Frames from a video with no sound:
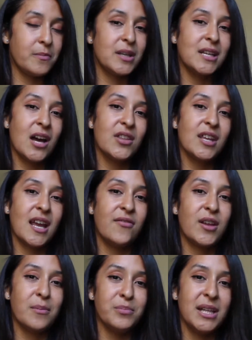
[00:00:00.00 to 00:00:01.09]
but now that I've
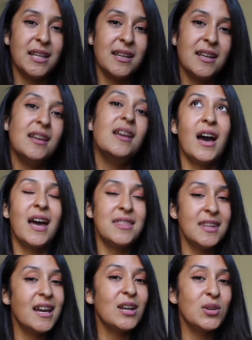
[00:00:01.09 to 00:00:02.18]
completed it, I
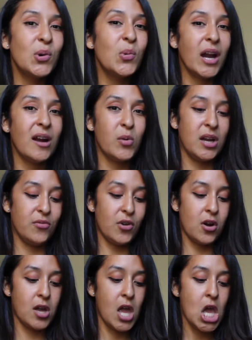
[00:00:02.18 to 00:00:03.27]
think I know where I went
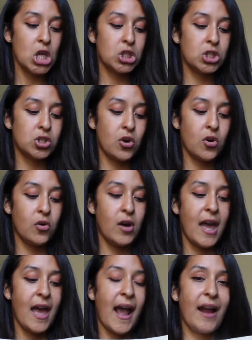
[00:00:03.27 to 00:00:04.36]
wrong. So
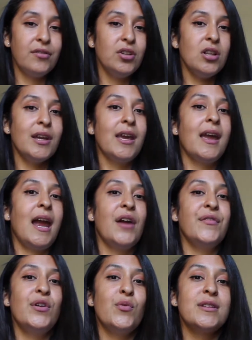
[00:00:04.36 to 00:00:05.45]
after looking at
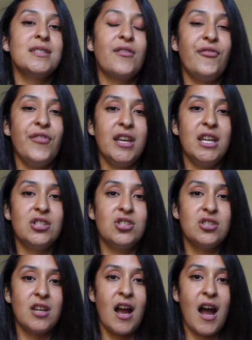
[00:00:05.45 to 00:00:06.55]
everyone's
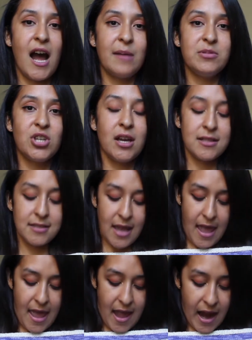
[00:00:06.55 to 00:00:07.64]
finished object,
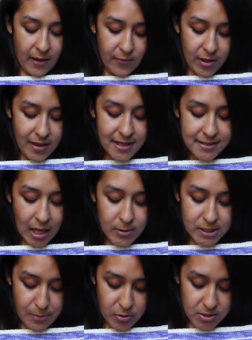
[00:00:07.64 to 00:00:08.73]
I realized I was
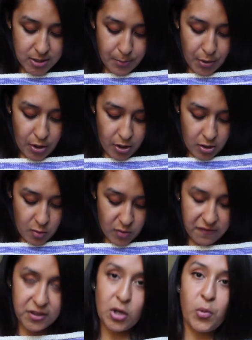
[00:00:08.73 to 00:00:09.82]
supposed to purl
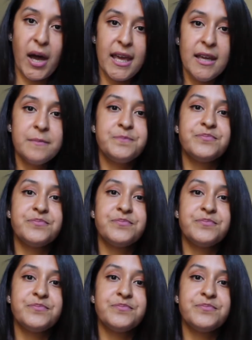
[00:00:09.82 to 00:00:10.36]
with the white.